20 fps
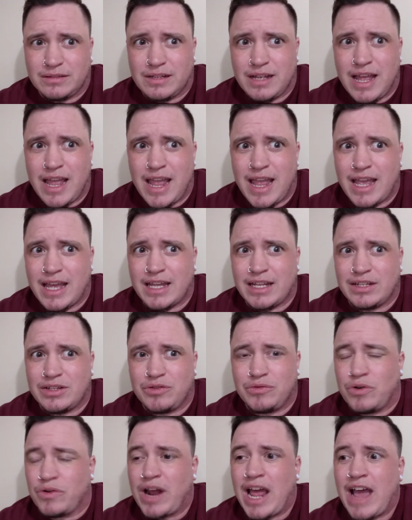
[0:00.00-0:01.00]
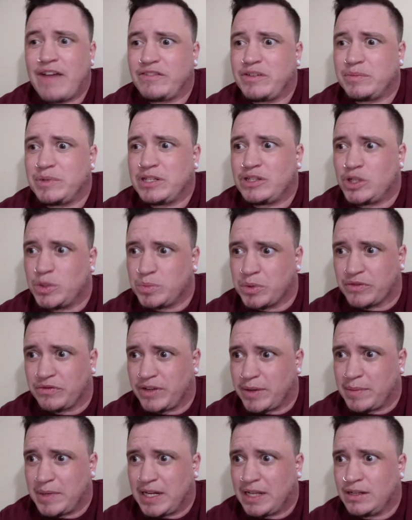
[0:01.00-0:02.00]
And you don't have to be super
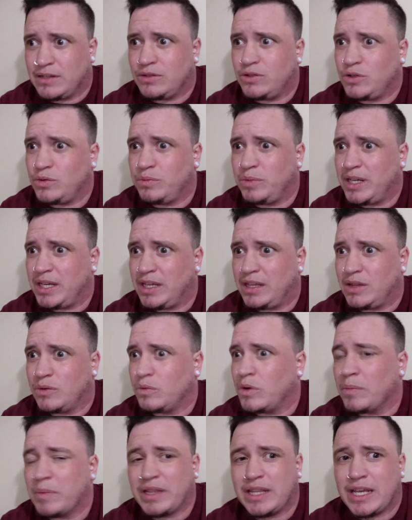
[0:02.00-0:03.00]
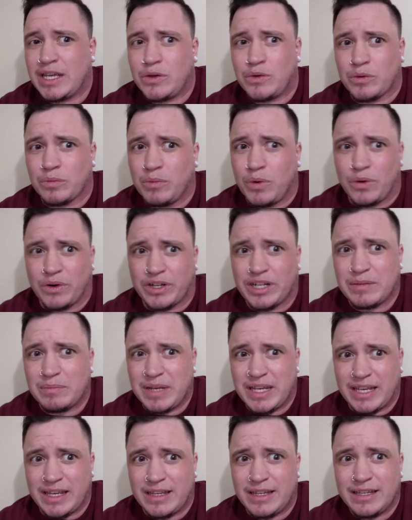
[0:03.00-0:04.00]
feminine to be the woman that you were born to
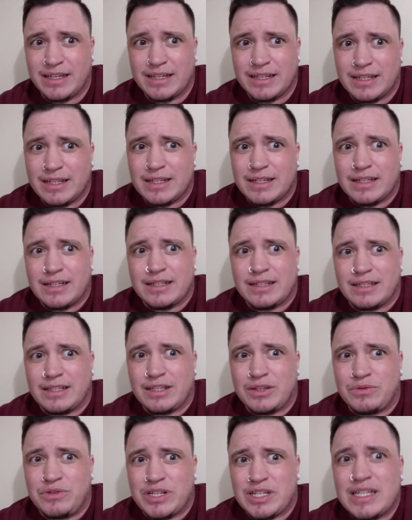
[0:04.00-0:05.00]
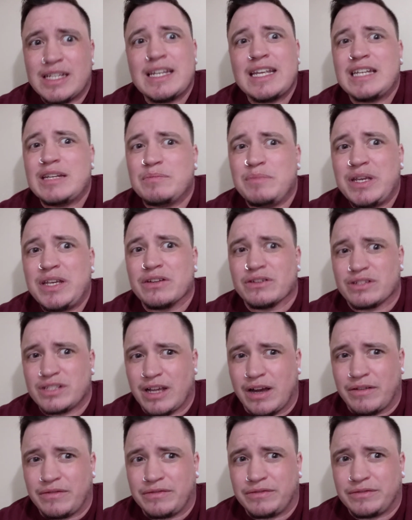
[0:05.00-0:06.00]
be. You just need to be
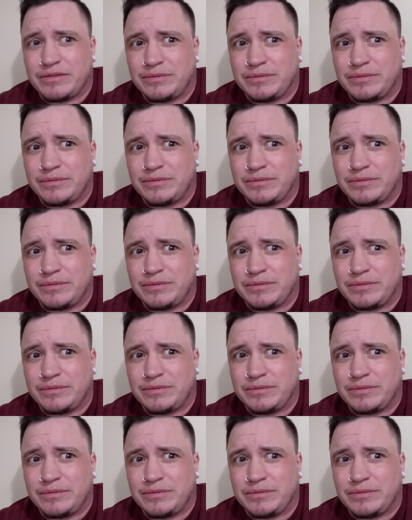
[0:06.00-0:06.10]
yourself.